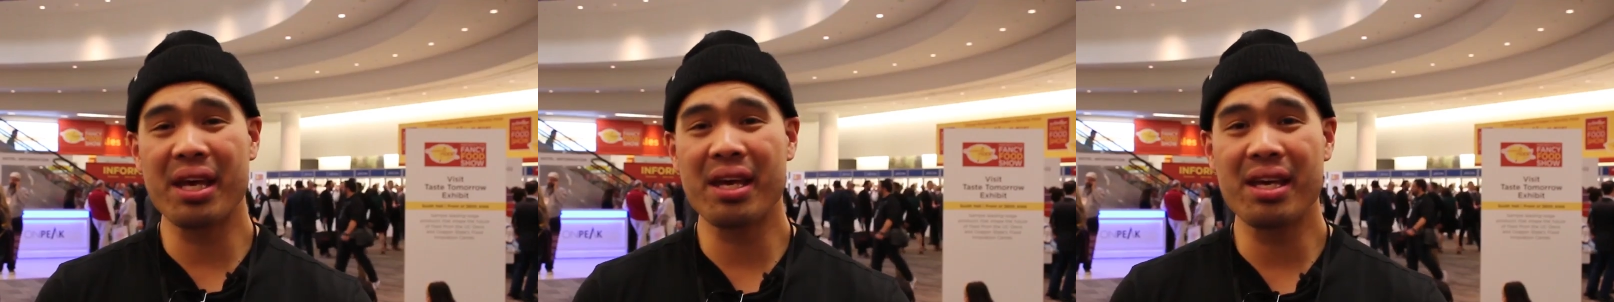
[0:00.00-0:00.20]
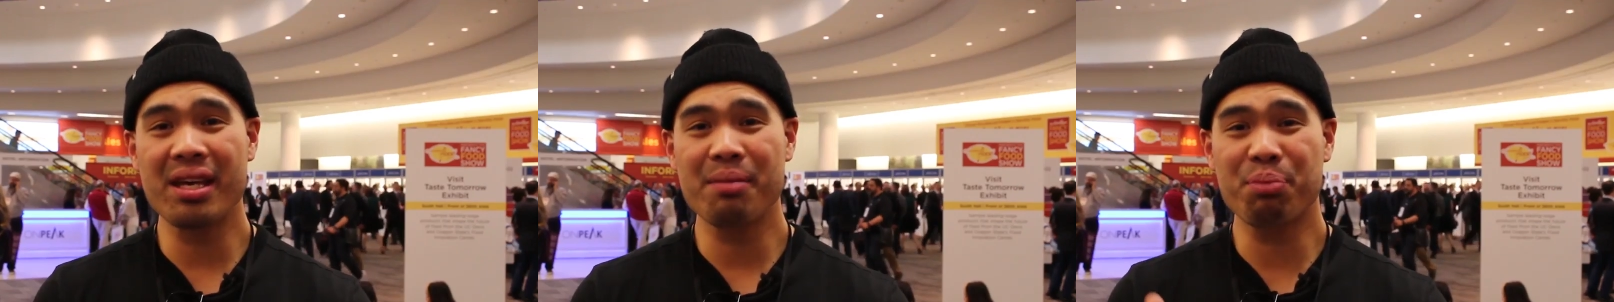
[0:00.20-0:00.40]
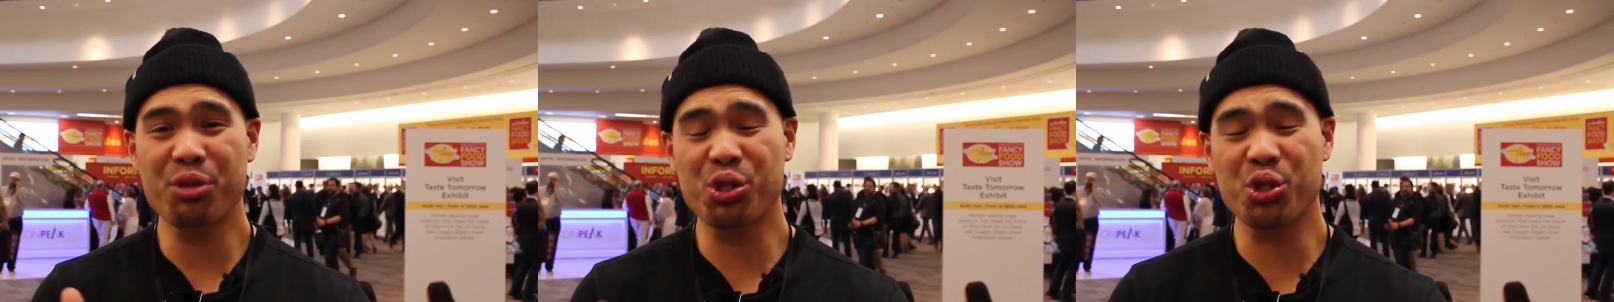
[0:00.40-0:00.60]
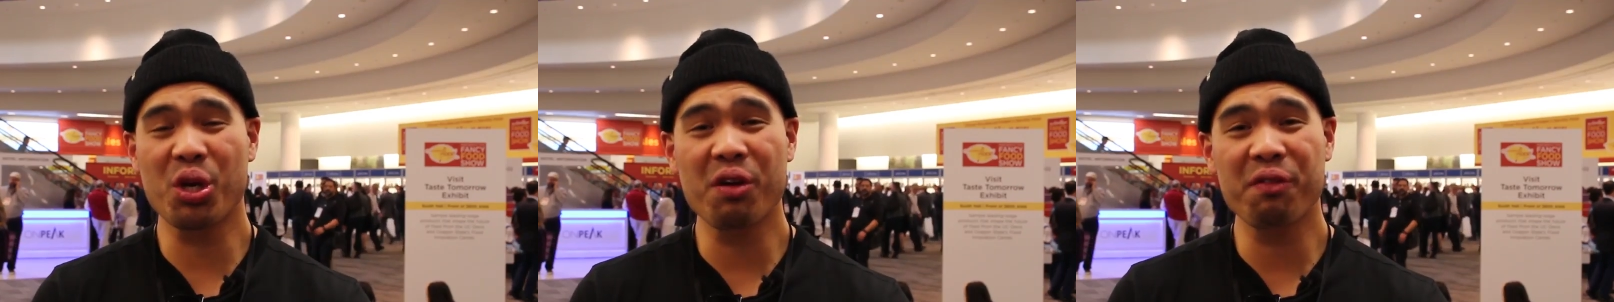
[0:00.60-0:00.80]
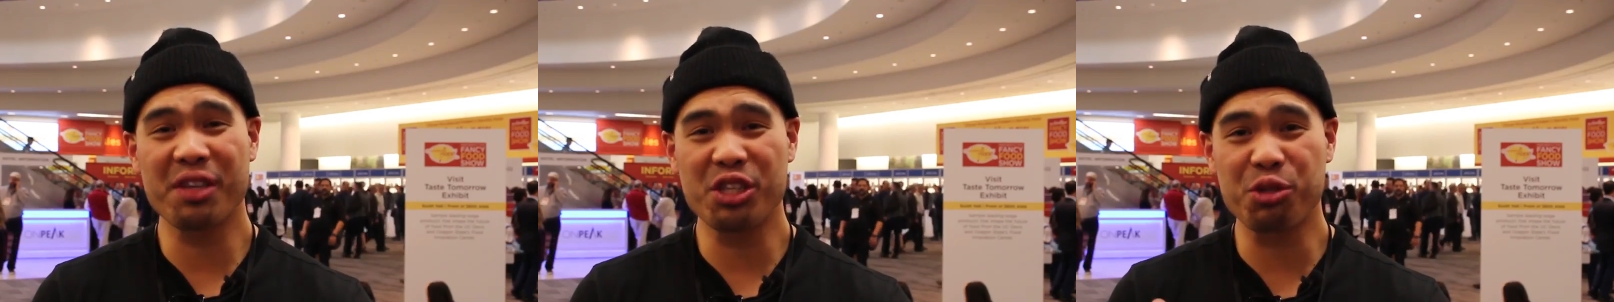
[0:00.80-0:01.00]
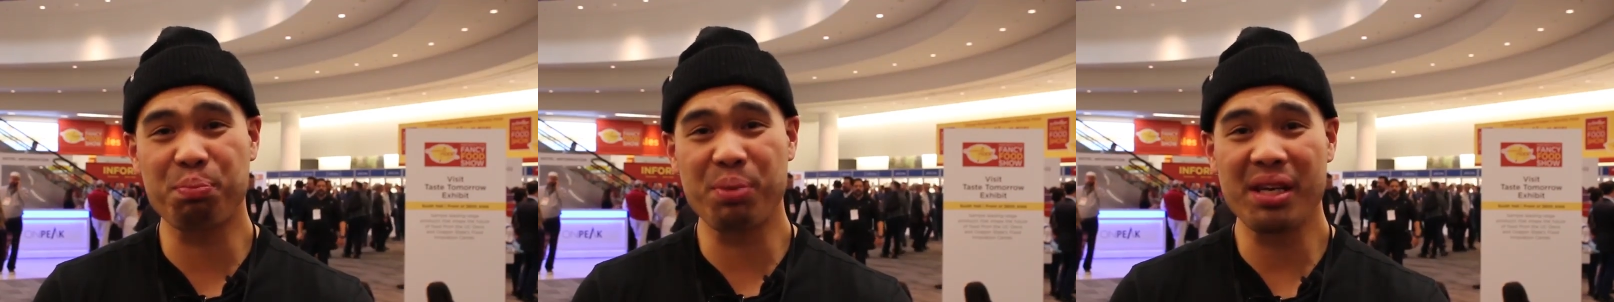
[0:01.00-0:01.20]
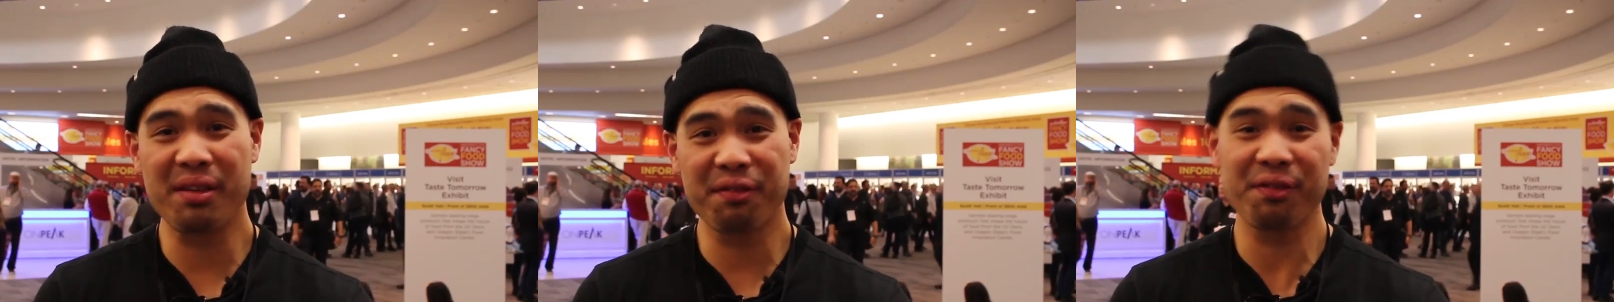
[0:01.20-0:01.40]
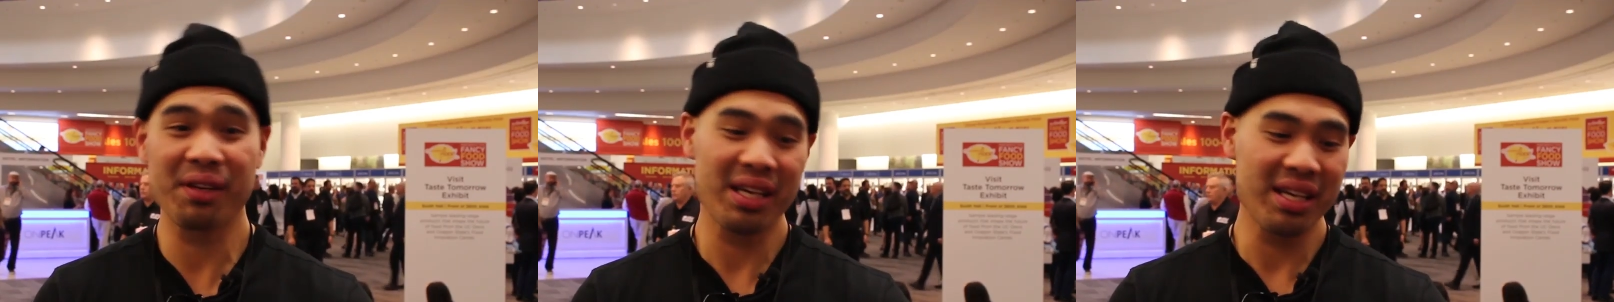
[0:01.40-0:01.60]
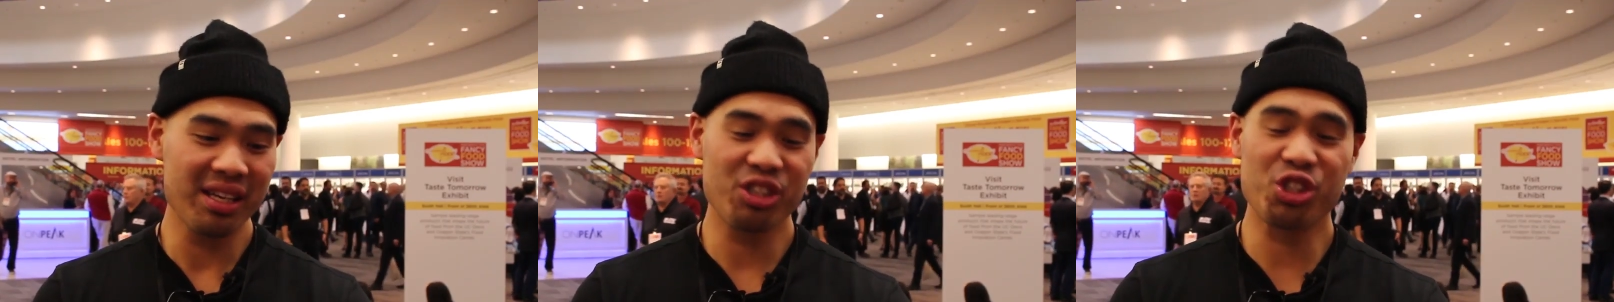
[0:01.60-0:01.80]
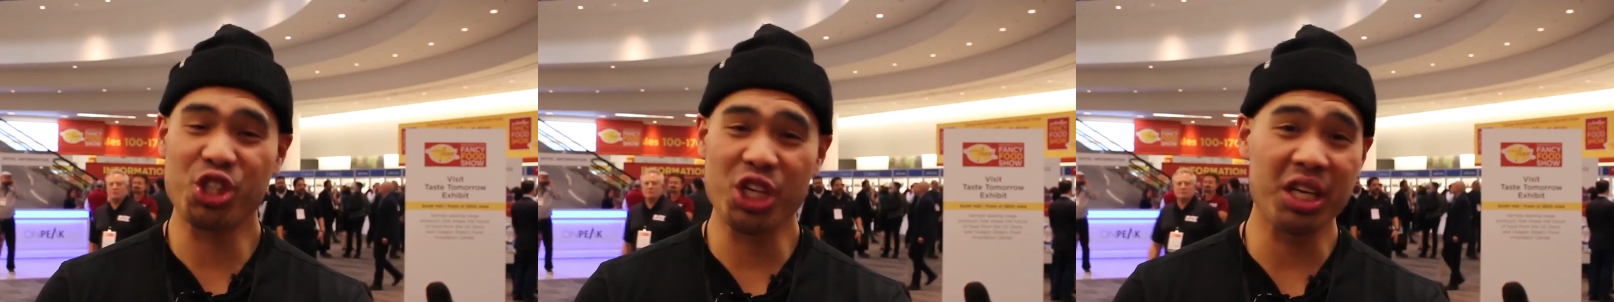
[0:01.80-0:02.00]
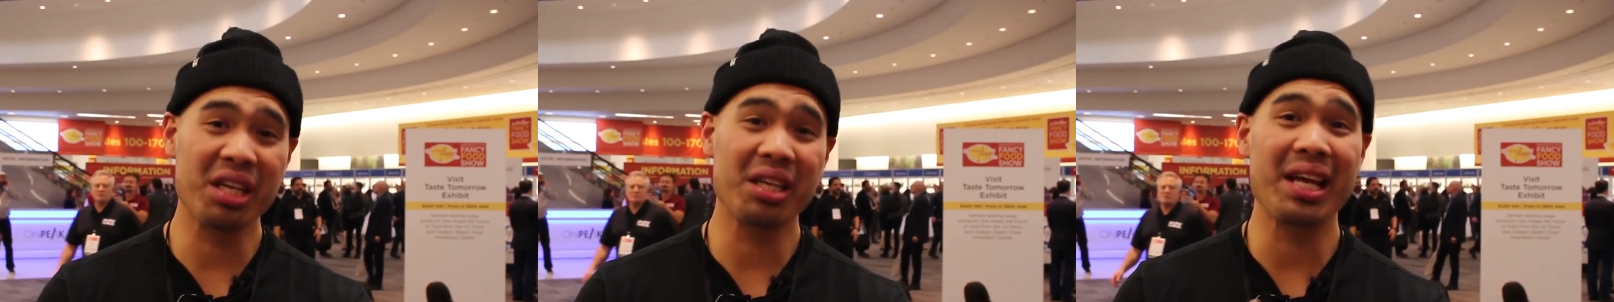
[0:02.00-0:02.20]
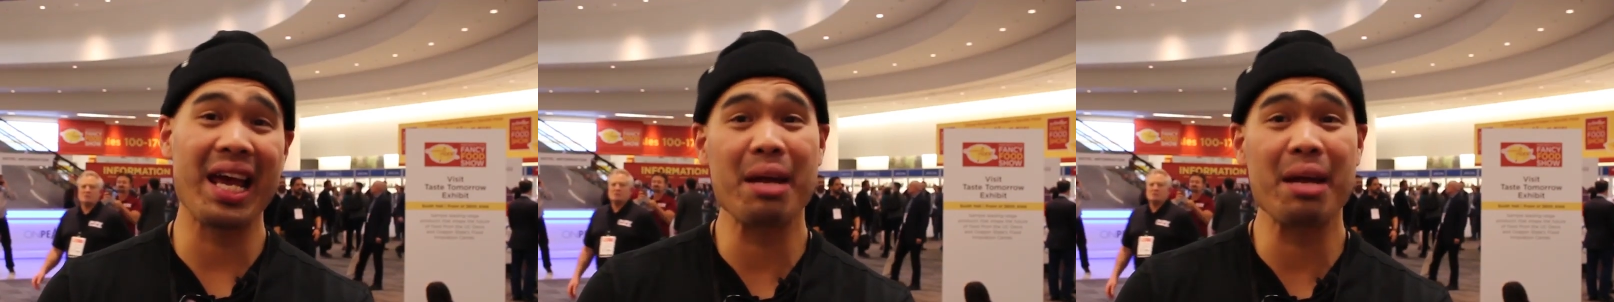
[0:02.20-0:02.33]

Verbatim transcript: they preserve this beef, chicken,